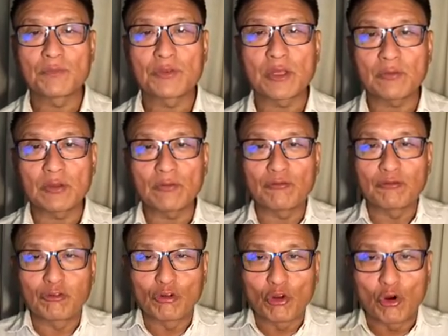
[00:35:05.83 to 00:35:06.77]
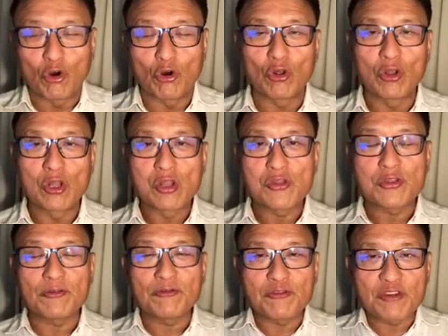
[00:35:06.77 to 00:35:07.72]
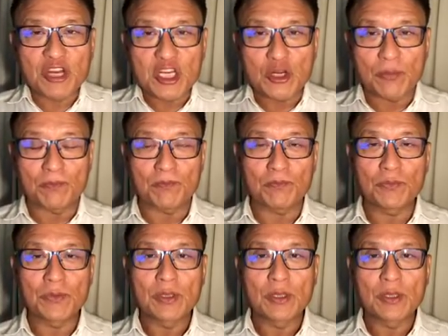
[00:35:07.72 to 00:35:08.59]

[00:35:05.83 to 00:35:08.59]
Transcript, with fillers: the, the flow, the freedom,